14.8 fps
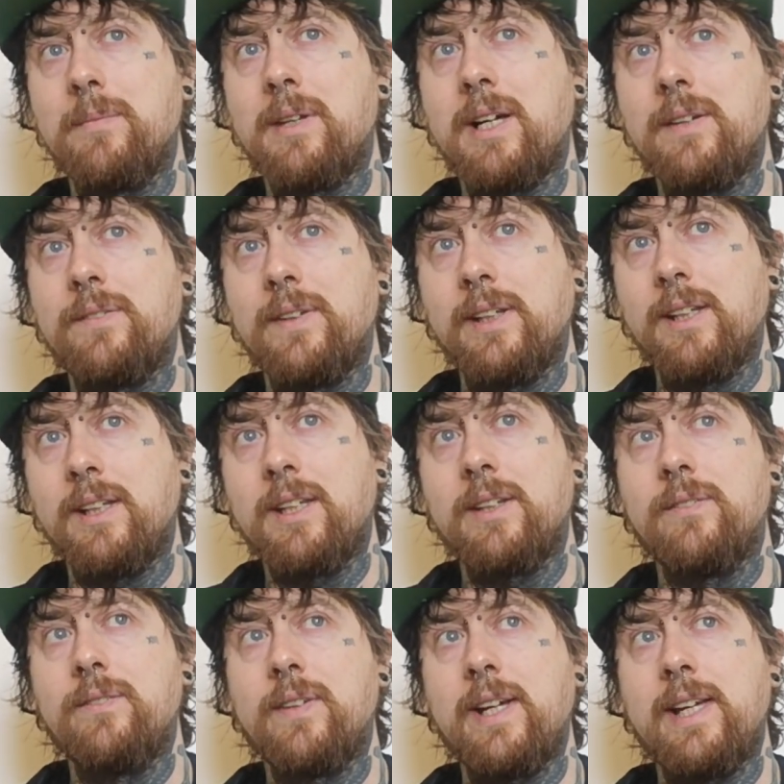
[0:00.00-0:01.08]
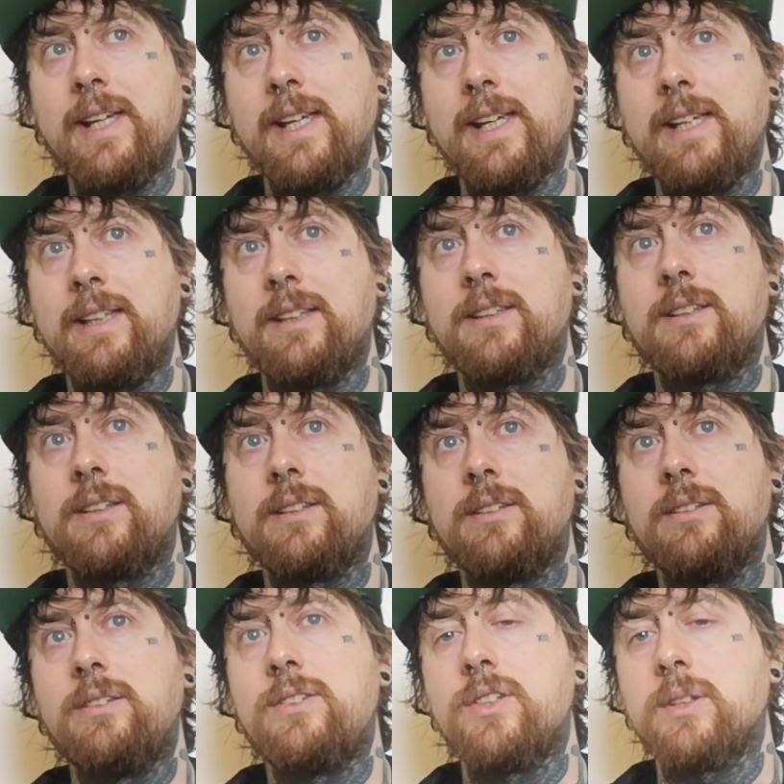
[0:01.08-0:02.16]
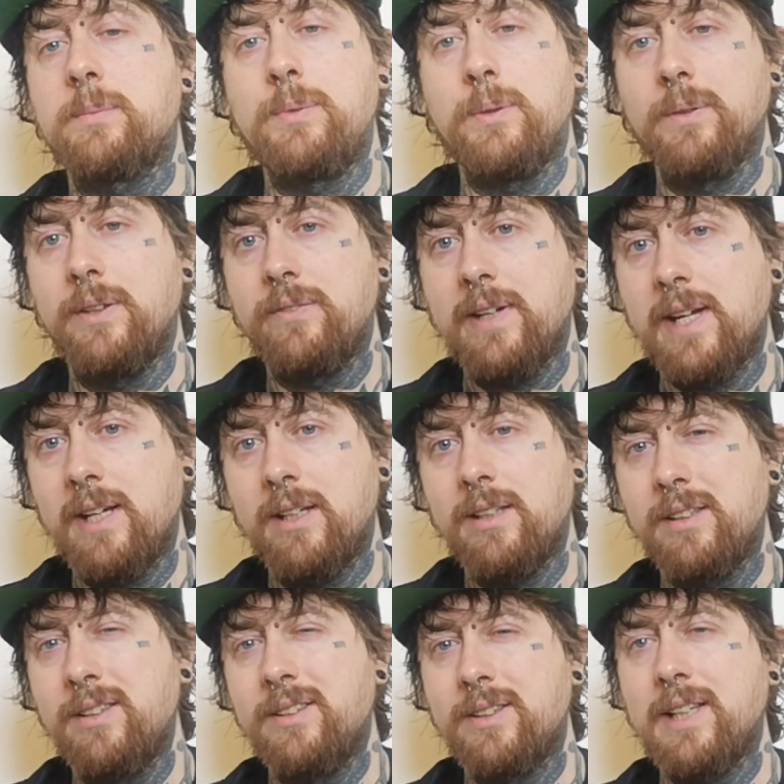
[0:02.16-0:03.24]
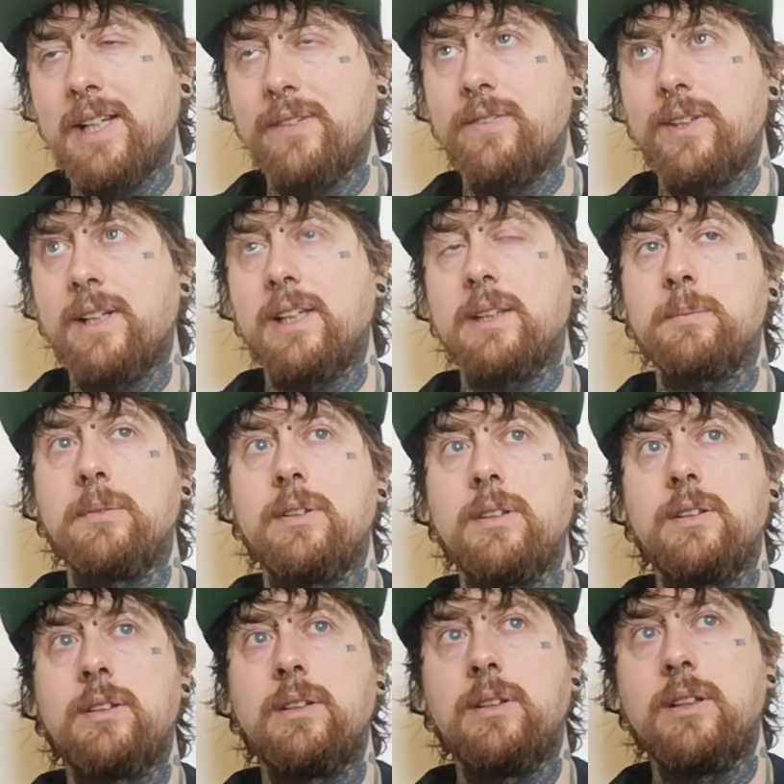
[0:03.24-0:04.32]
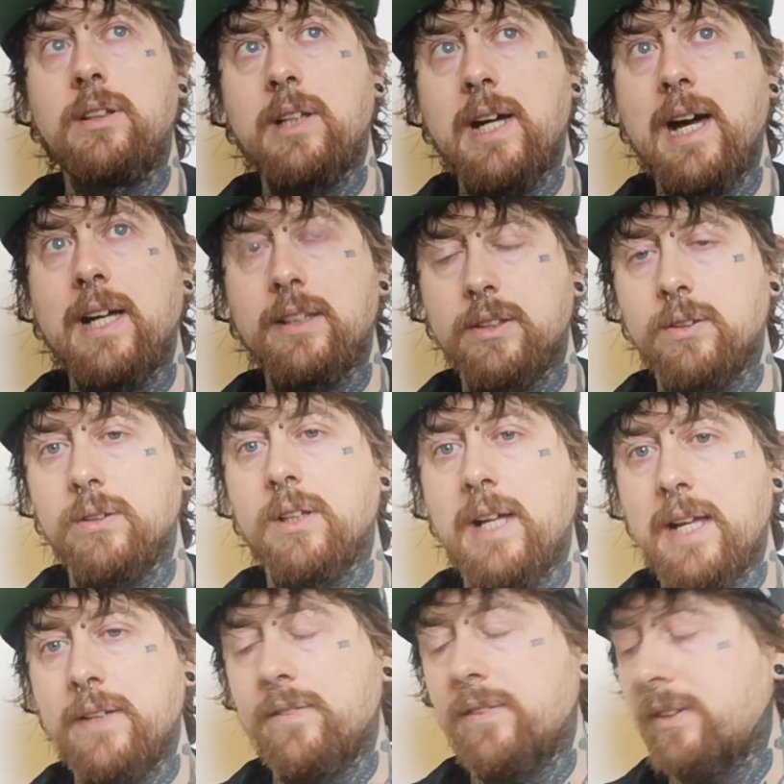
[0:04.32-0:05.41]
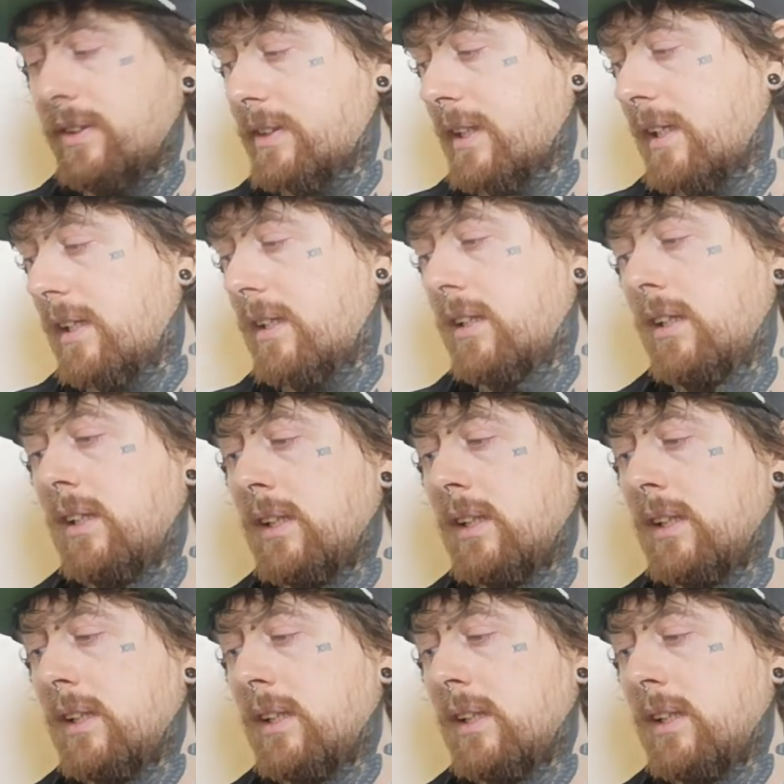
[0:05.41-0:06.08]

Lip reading: I think that it is just purely there as advertisement, as all adverts are.